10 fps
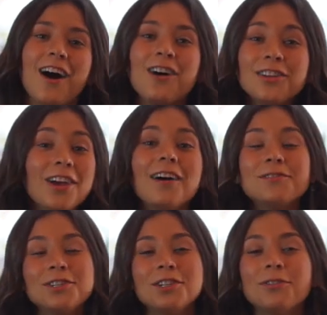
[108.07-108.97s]
All you have
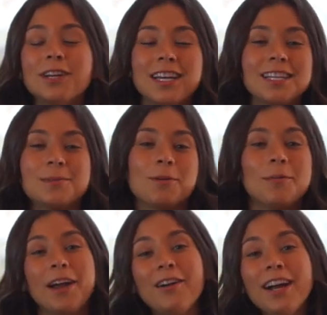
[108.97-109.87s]
to do is
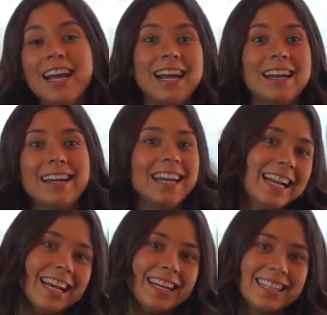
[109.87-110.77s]
prepare it and eat it